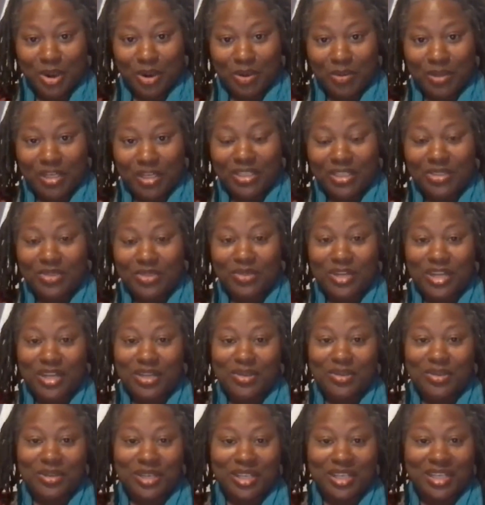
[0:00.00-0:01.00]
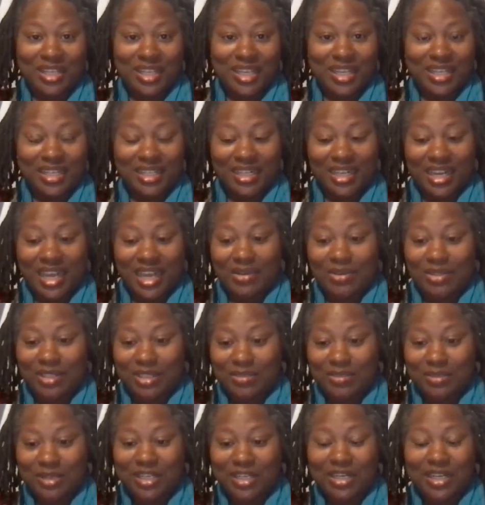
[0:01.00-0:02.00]
going, so that you can get
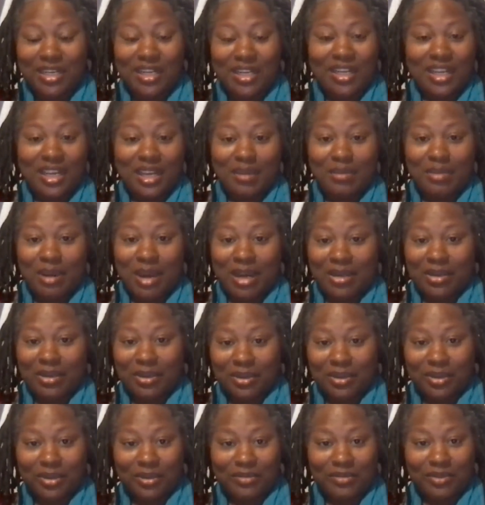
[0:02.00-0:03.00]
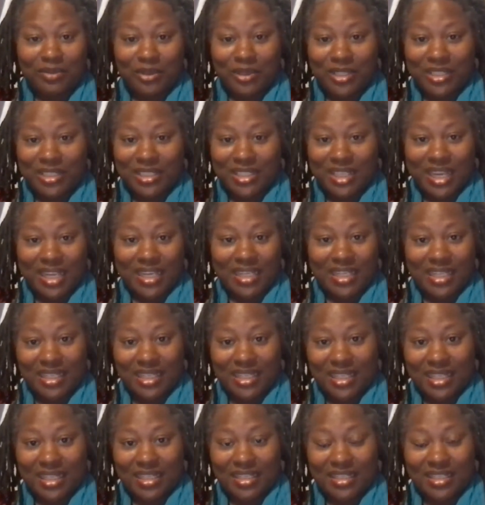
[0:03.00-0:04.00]
announcement about all of the
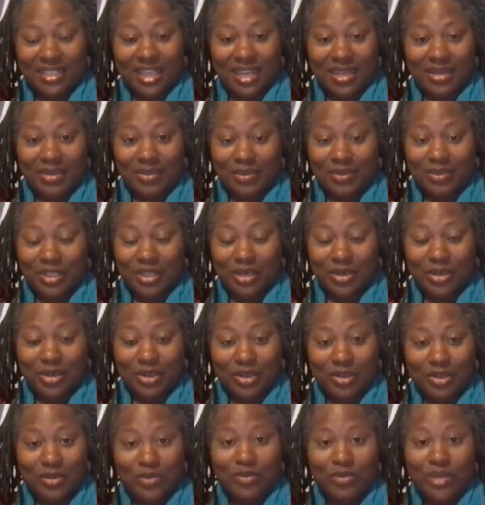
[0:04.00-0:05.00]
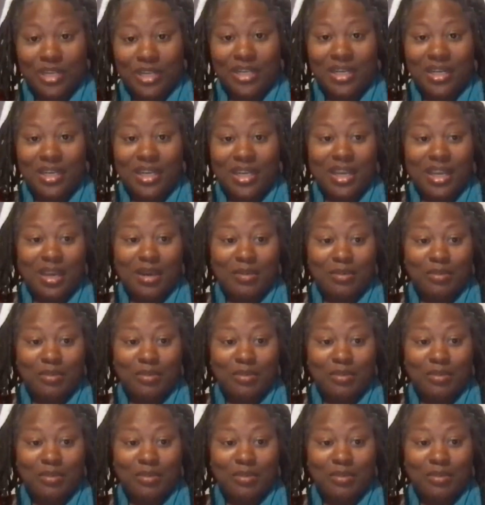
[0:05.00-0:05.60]
exciting things that we are doing.